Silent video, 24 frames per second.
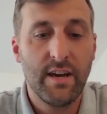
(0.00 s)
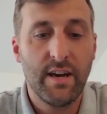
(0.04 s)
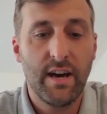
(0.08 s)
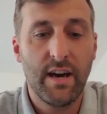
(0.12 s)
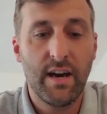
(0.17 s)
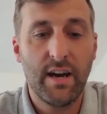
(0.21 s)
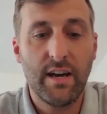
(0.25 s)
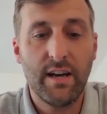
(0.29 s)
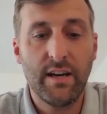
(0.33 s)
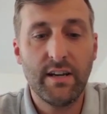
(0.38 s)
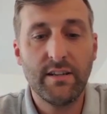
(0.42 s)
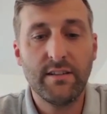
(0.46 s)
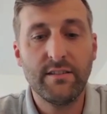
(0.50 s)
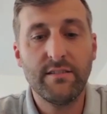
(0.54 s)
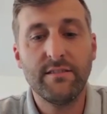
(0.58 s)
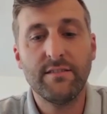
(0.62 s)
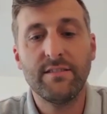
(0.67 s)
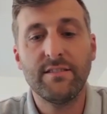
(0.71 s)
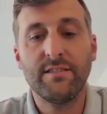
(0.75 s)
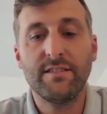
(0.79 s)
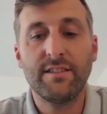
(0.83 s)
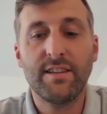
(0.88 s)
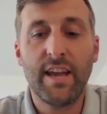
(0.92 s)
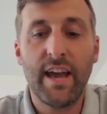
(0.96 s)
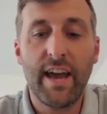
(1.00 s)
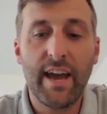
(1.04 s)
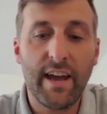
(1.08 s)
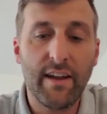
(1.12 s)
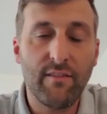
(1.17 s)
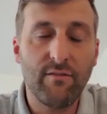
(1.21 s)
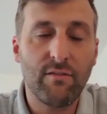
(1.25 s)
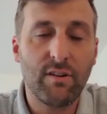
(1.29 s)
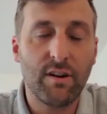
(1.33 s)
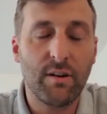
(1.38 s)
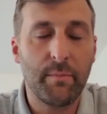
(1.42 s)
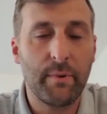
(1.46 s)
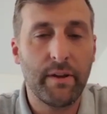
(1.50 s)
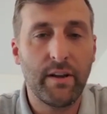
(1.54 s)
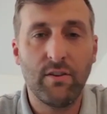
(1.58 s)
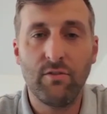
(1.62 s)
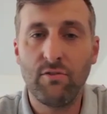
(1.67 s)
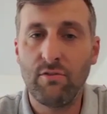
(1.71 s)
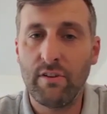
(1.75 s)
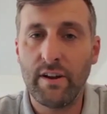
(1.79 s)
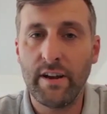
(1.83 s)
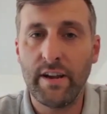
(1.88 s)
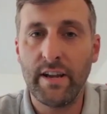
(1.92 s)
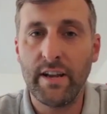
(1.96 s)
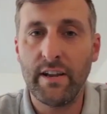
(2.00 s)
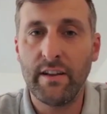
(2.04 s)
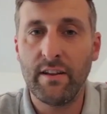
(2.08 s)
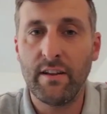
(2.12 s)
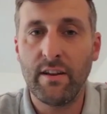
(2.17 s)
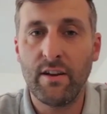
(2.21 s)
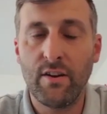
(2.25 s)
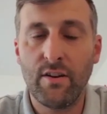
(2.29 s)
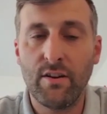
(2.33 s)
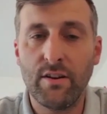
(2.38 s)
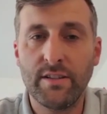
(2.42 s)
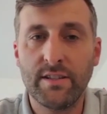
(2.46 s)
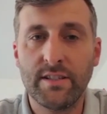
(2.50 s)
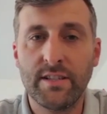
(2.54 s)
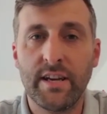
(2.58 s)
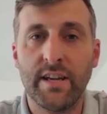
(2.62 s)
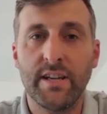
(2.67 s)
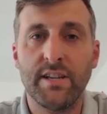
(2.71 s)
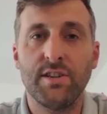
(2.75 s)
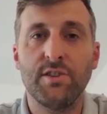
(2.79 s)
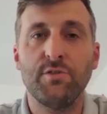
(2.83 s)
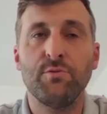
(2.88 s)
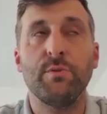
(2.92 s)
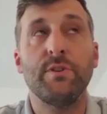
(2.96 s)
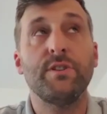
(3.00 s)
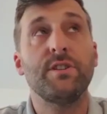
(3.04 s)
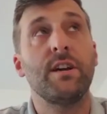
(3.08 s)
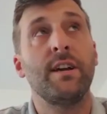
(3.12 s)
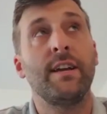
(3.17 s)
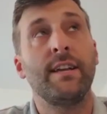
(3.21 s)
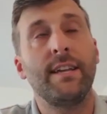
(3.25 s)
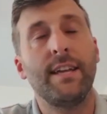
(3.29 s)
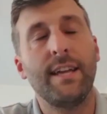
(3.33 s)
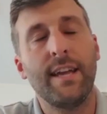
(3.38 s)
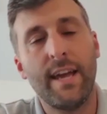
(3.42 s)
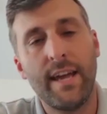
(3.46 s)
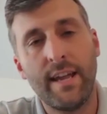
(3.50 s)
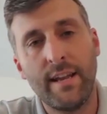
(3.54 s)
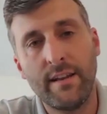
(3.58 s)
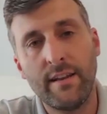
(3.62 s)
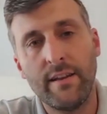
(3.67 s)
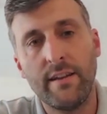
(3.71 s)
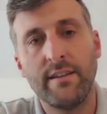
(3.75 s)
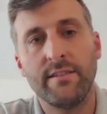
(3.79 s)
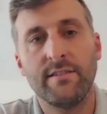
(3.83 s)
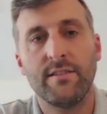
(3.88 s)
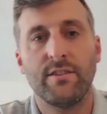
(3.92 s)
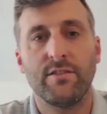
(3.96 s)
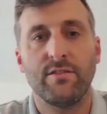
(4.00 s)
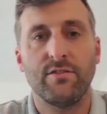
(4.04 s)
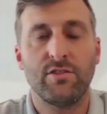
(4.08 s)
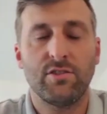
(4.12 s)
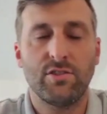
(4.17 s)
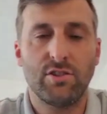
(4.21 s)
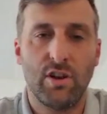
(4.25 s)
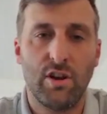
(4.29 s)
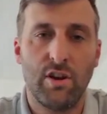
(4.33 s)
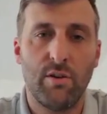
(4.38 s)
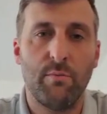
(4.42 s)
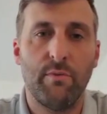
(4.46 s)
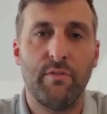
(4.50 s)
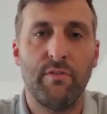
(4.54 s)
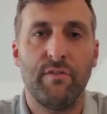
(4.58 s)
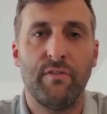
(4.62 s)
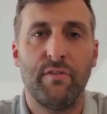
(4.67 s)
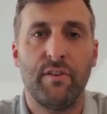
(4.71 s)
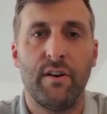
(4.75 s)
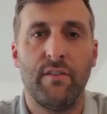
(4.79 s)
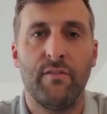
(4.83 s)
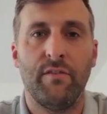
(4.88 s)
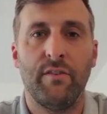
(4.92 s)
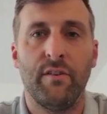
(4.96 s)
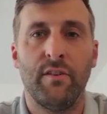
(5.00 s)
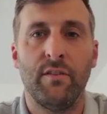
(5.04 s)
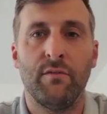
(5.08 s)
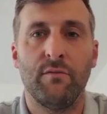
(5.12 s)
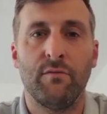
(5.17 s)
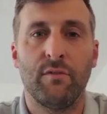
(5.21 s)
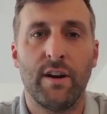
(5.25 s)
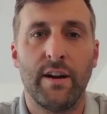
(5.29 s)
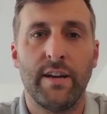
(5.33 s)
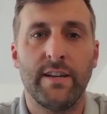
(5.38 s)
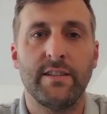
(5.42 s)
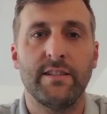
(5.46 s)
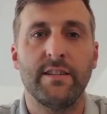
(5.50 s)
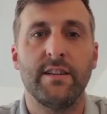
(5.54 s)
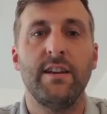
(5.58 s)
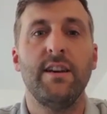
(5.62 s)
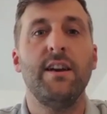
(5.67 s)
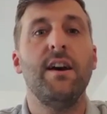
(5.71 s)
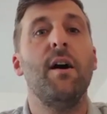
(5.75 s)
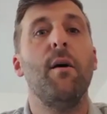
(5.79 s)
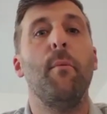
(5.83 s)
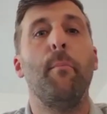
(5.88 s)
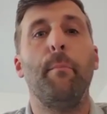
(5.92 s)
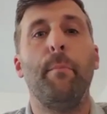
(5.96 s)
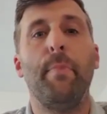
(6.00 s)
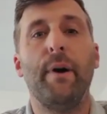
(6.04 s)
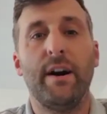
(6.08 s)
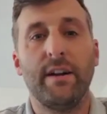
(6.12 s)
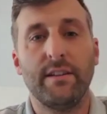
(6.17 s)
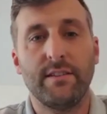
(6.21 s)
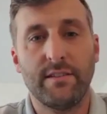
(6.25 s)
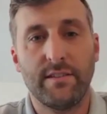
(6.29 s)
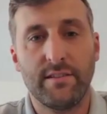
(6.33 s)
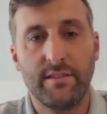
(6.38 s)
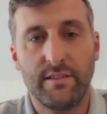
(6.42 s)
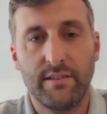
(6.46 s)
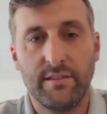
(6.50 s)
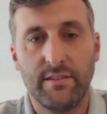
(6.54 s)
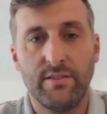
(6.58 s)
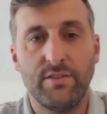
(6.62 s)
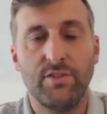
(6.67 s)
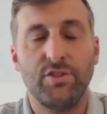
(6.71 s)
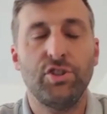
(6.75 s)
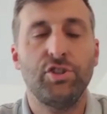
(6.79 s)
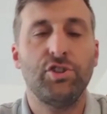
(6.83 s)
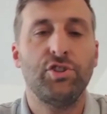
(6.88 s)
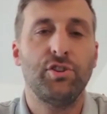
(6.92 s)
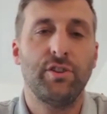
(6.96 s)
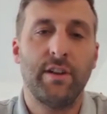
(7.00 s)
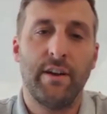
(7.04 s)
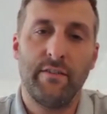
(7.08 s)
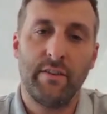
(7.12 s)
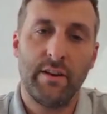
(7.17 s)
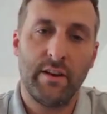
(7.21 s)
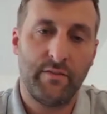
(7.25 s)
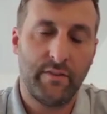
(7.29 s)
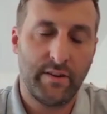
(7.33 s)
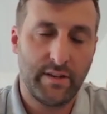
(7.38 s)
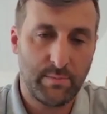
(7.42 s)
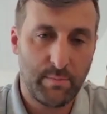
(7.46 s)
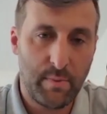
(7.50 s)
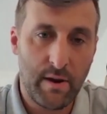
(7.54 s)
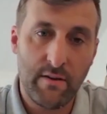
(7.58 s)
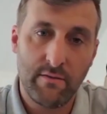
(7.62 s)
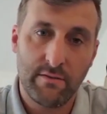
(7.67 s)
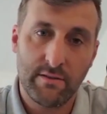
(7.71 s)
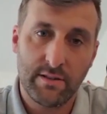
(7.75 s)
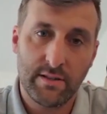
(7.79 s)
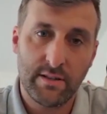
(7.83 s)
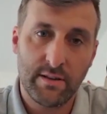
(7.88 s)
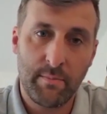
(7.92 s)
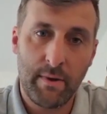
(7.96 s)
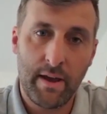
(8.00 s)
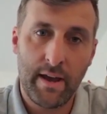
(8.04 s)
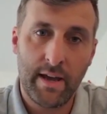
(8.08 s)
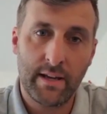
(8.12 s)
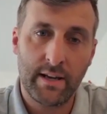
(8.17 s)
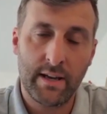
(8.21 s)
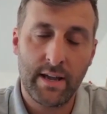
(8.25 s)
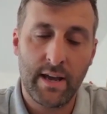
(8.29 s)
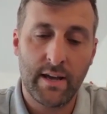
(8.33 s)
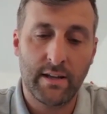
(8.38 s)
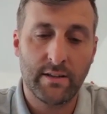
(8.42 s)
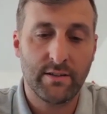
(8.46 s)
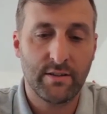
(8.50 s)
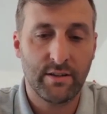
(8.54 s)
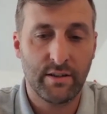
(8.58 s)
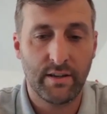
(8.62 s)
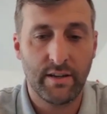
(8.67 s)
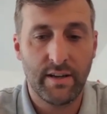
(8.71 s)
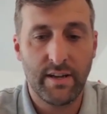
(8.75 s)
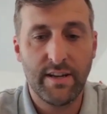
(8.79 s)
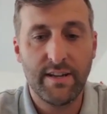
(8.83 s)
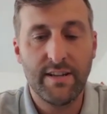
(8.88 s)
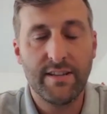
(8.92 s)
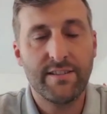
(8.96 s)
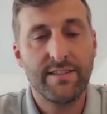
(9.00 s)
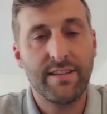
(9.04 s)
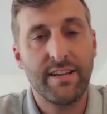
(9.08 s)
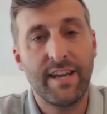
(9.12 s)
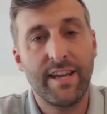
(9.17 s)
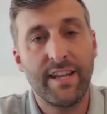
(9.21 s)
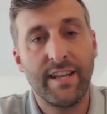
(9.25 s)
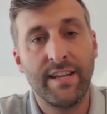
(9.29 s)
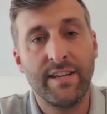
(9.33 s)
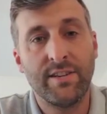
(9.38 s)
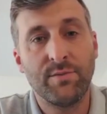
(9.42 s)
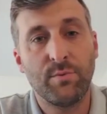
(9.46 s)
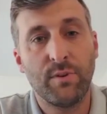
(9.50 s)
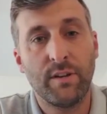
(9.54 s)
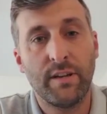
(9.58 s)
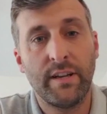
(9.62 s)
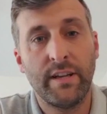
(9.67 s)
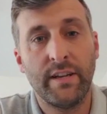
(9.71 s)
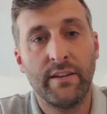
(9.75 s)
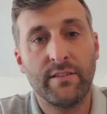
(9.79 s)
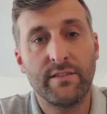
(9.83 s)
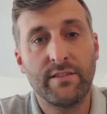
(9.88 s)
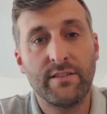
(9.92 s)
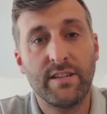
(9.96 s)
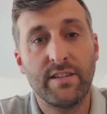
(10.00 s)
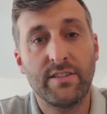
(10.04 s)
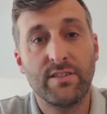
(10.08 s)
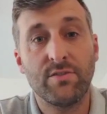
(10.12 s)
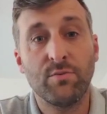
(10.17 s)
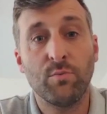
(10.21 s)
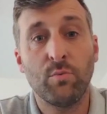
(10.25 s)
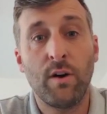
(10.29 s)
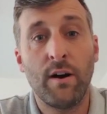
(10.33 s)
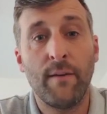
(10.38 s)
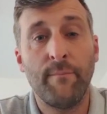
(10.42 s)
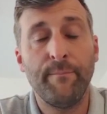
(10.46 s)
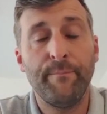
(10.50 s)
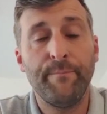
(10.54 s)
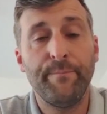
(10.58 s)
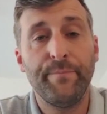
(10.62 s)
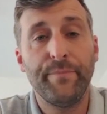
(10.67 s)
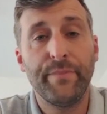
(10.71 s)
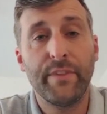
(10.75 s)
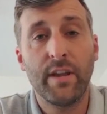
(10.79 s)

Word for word: Uh, can run a bit green in the early stages, which again is a concern with a five furlong race, but should have enough experience in the bag now to to get this one in at six to one.